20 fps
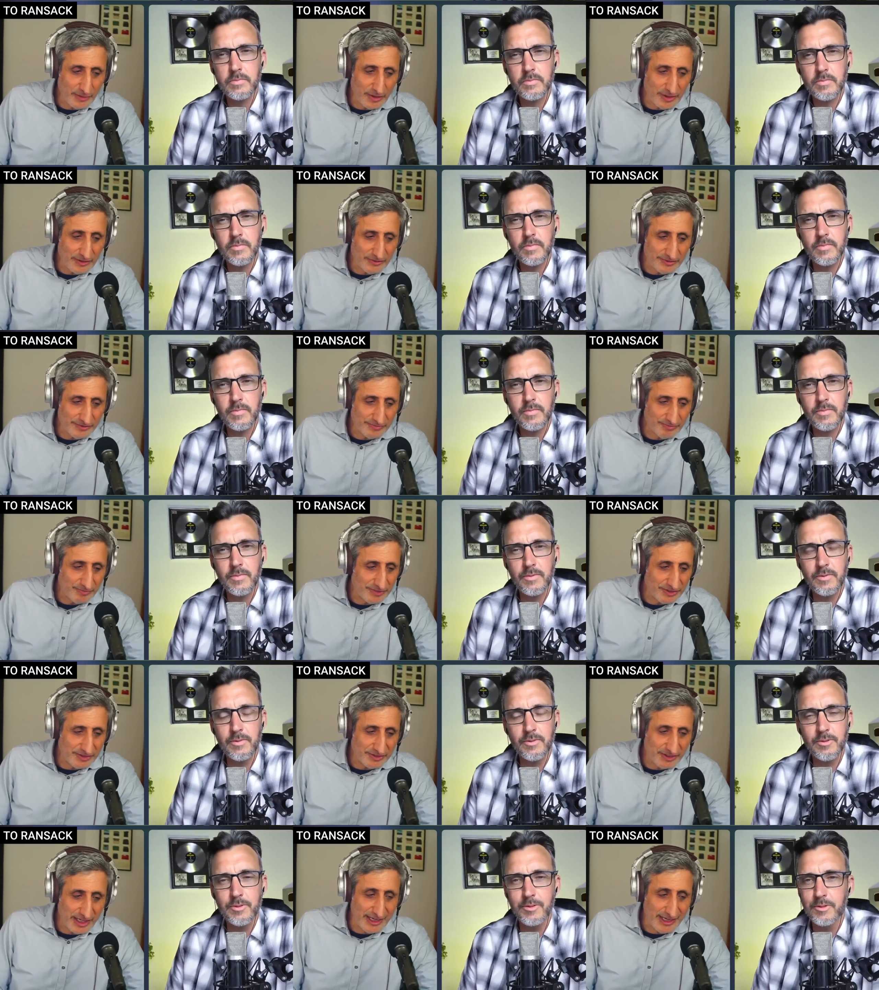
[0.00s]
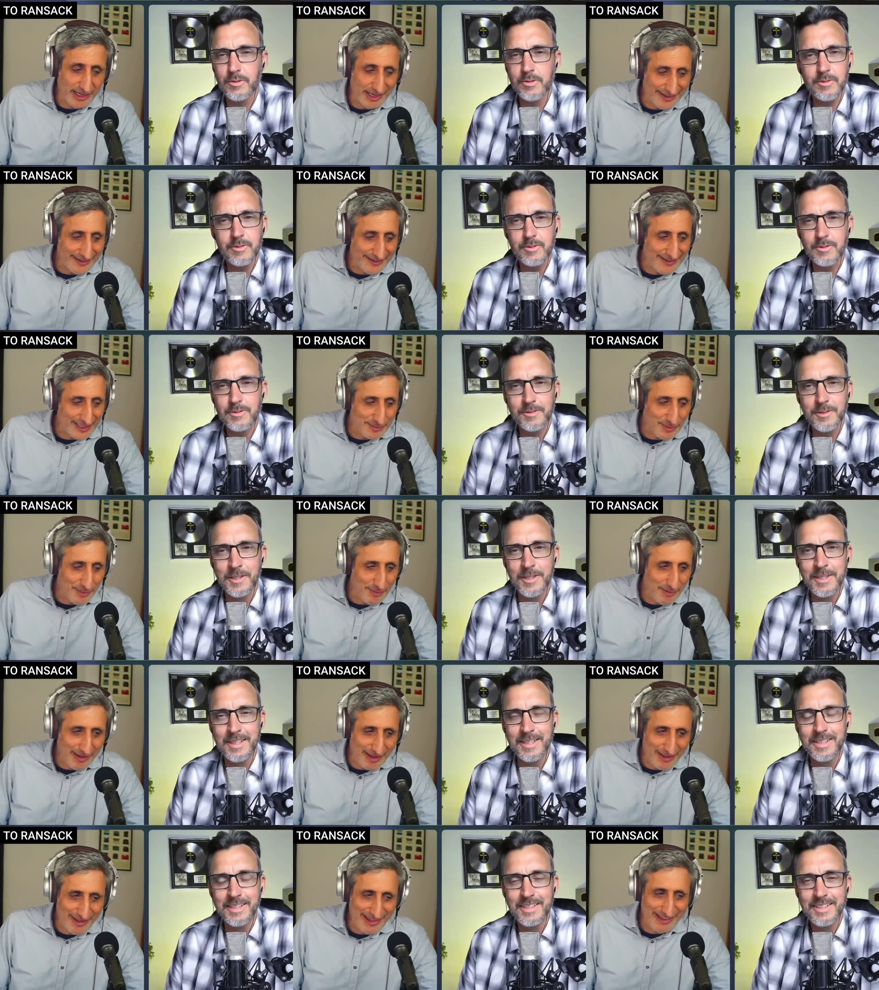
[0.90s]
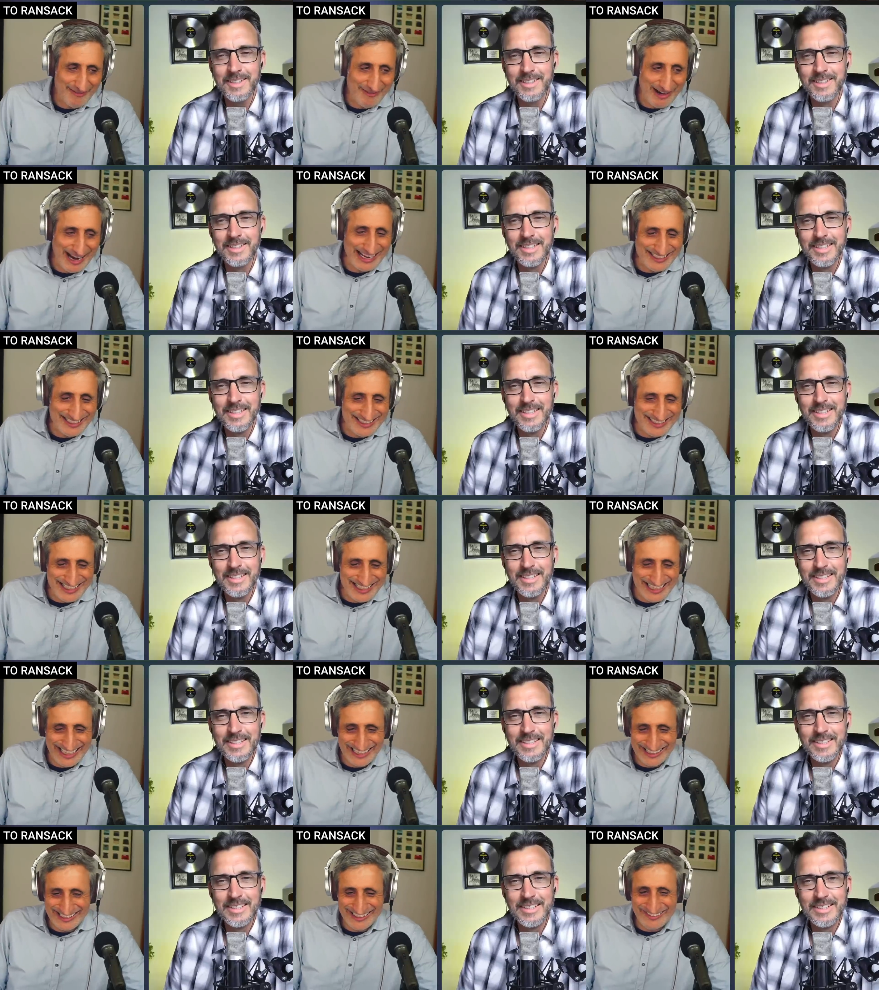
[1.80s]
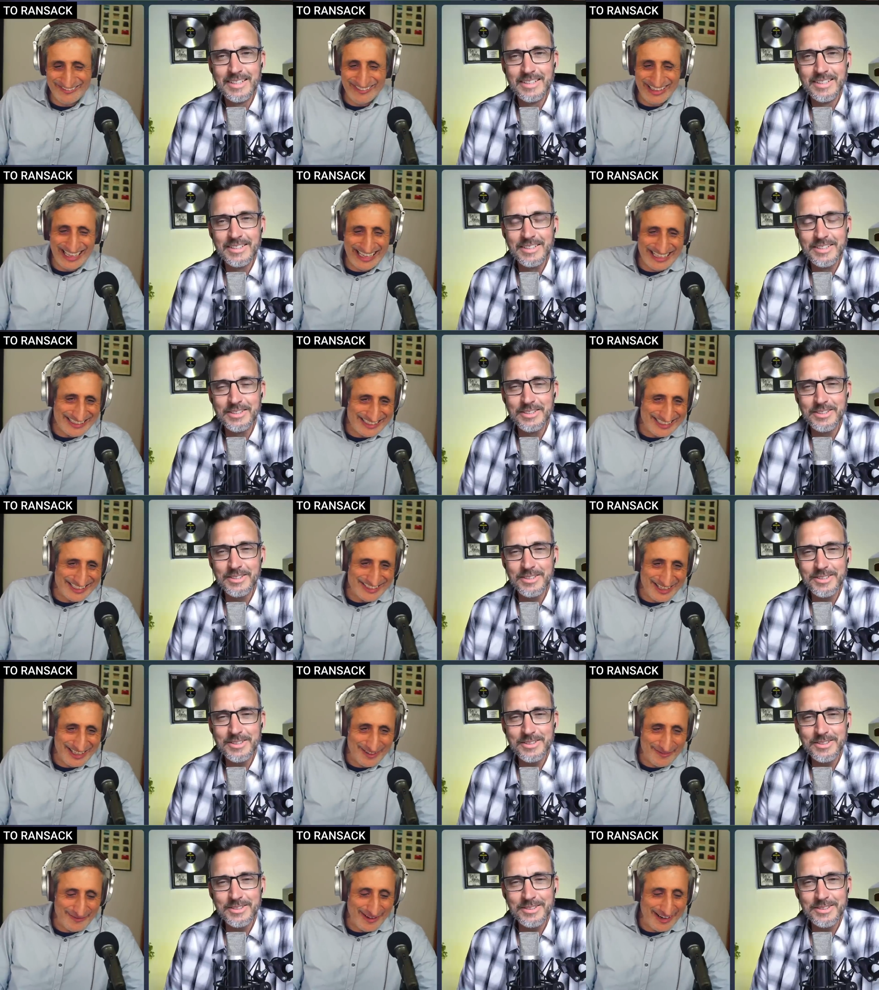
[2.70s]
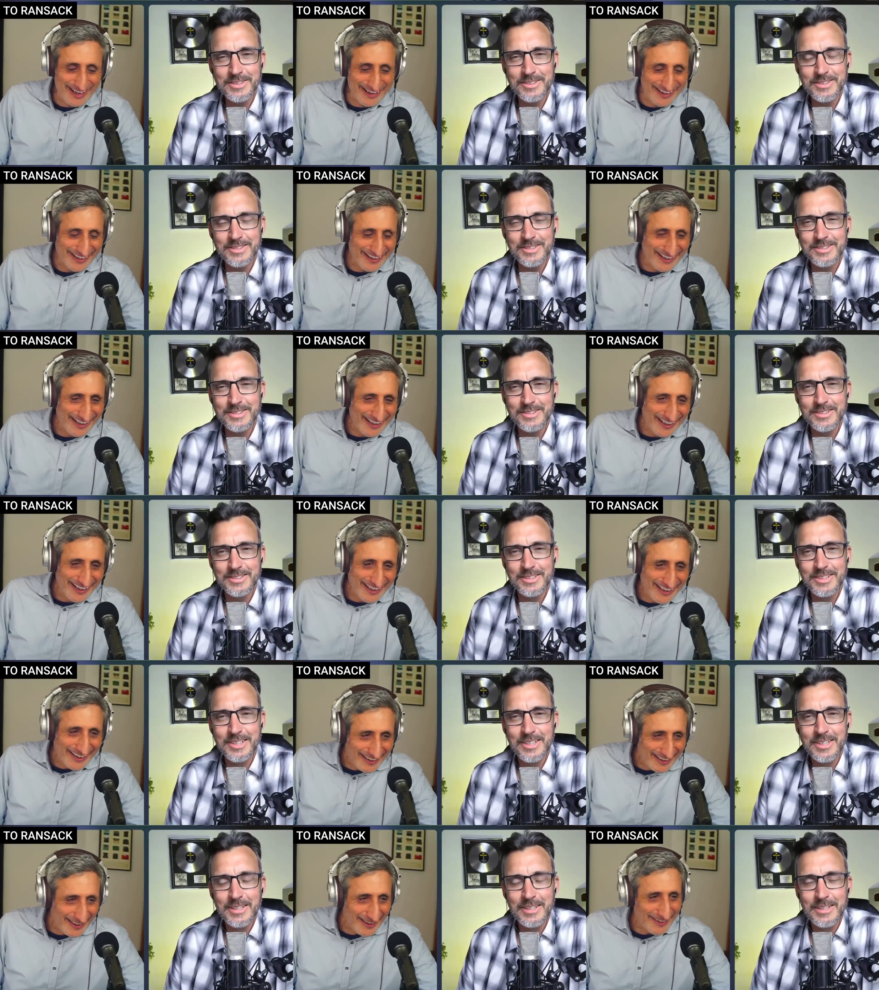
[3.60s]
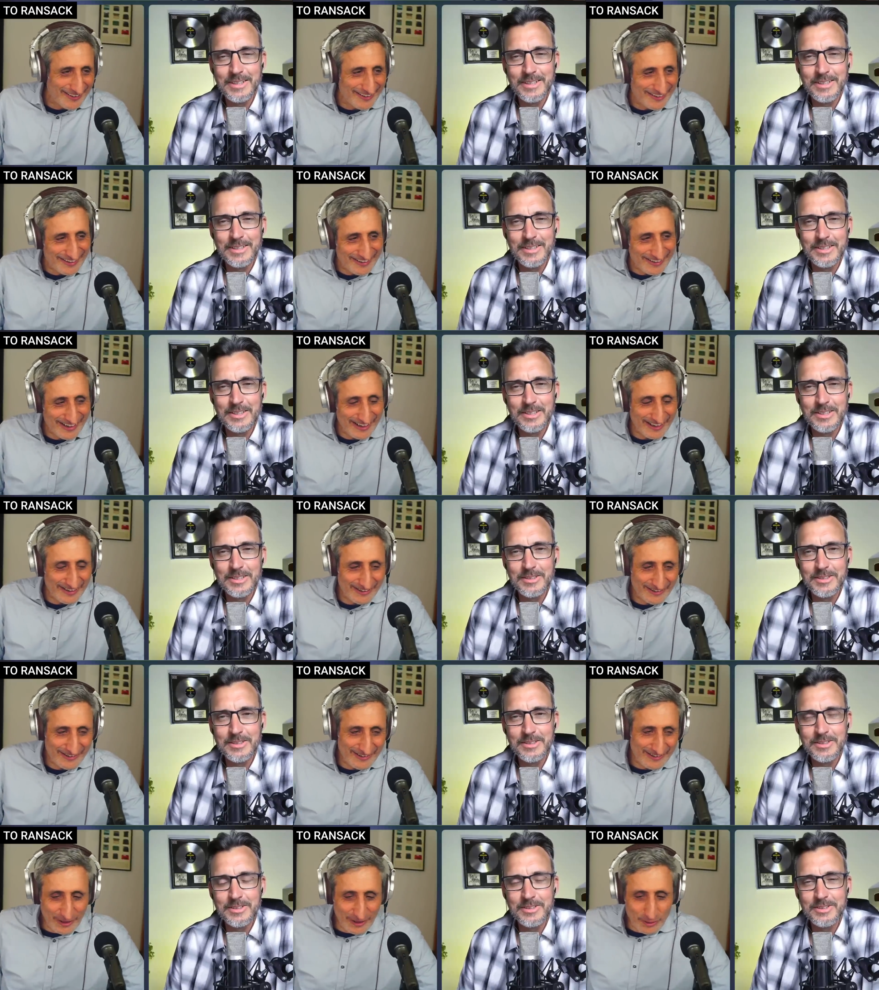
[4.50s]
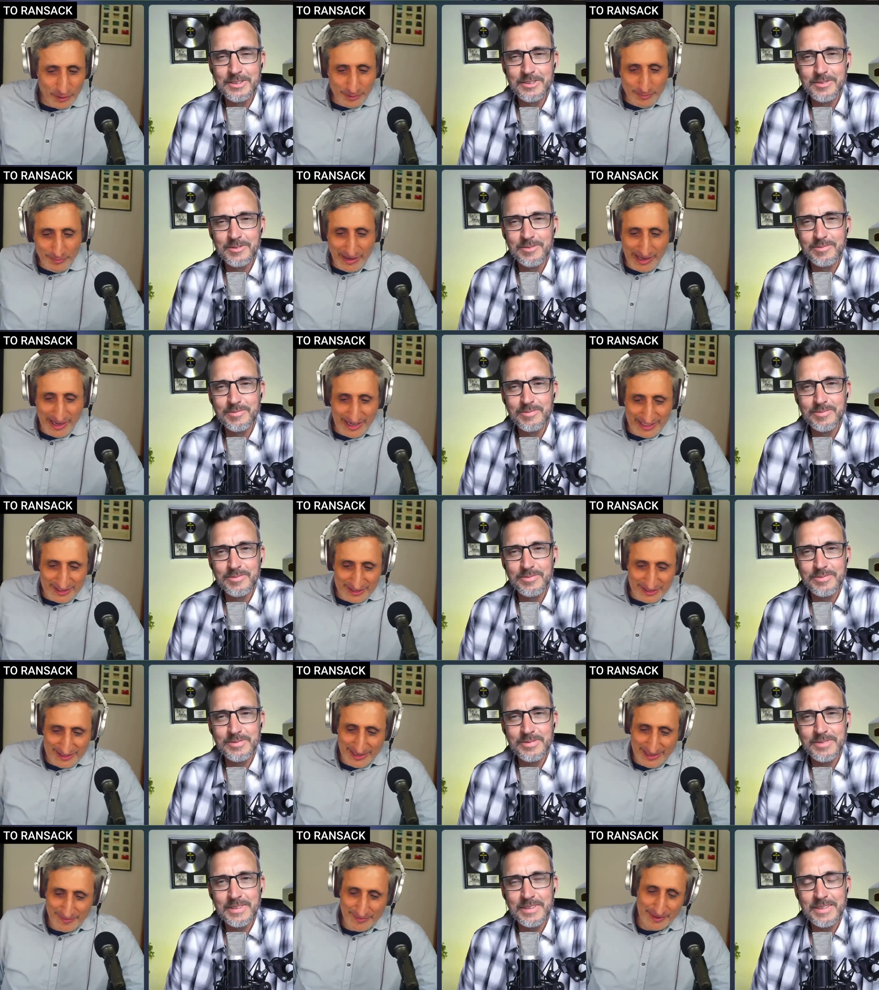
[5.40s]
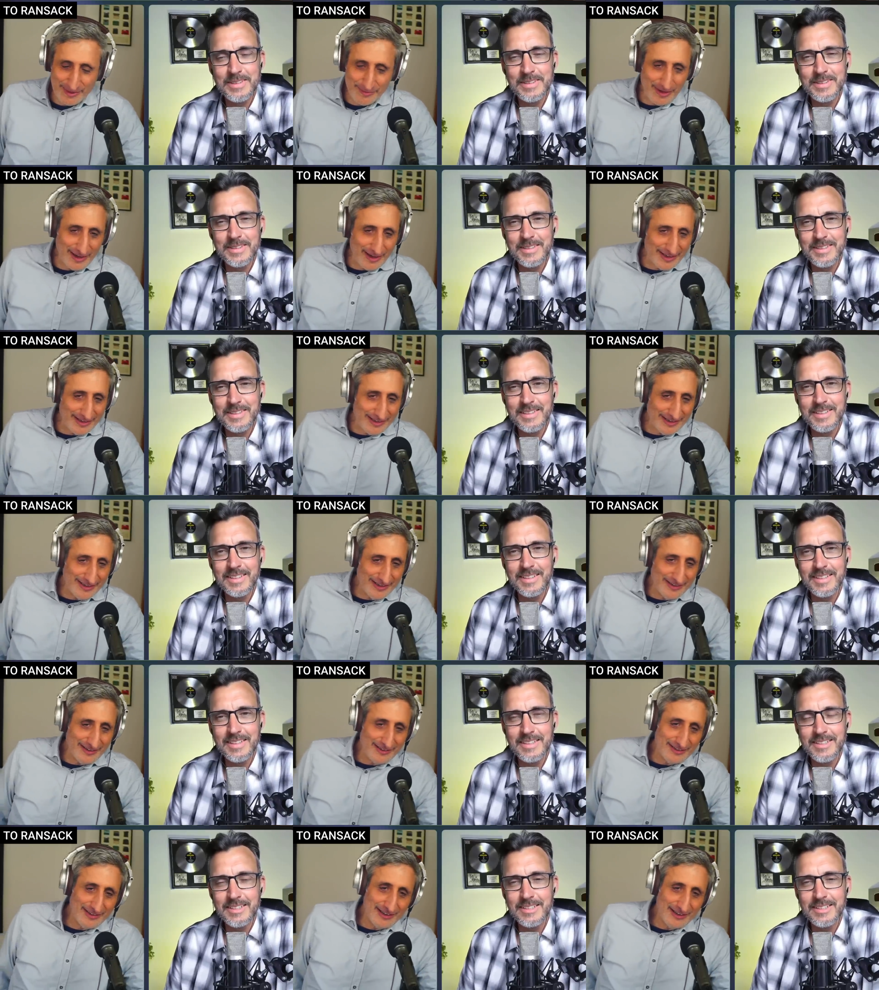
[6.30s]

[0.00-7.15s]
Speaker 1: worth stealing. It's probably we were around the place. I tried to find, uh, you know, gold bars or something, but I didn't.